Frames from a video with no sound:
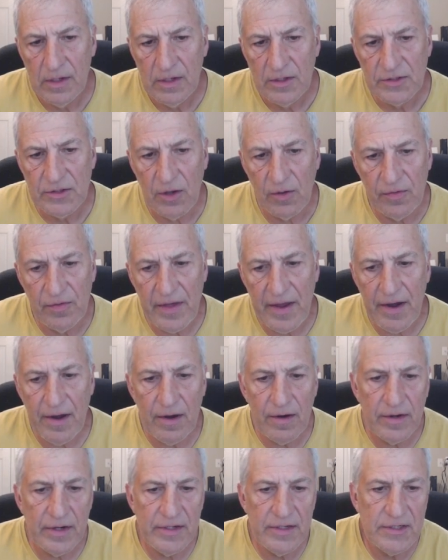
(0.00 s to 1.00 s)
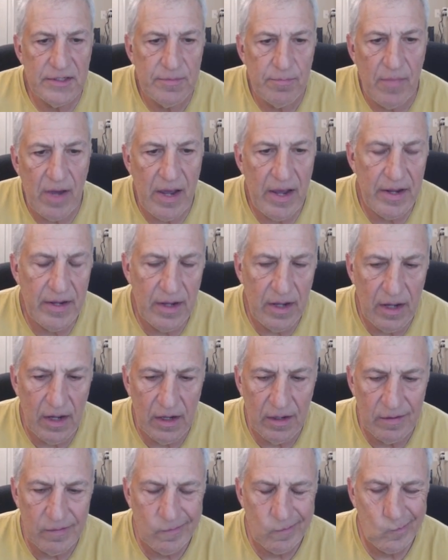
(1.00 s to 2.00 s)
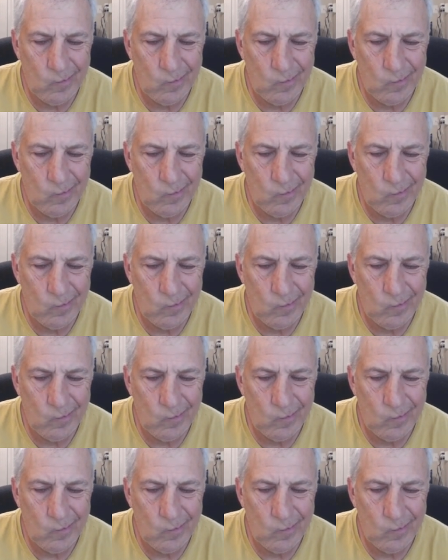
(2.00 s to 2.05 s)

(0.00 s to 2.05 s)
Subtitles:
So there is my